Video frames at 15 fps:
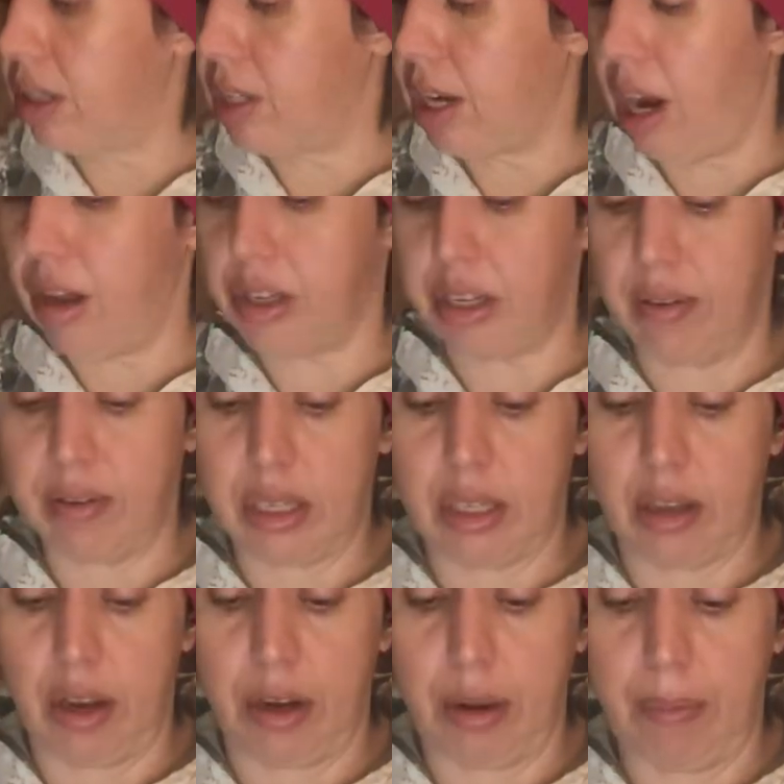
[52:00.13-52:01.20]
child services
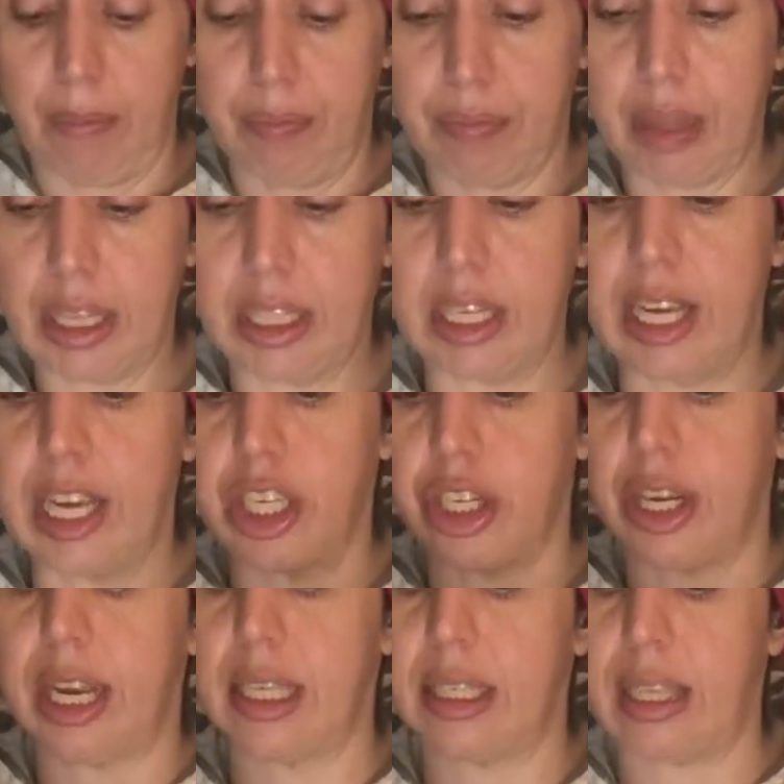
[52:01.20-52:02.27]
on you to get
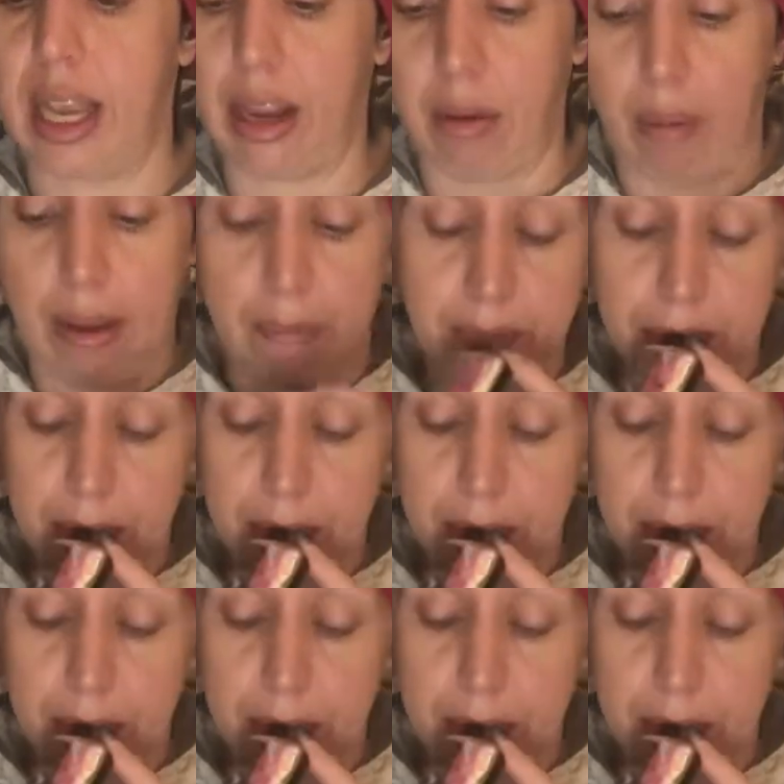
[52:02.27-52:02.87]
your kids taken away.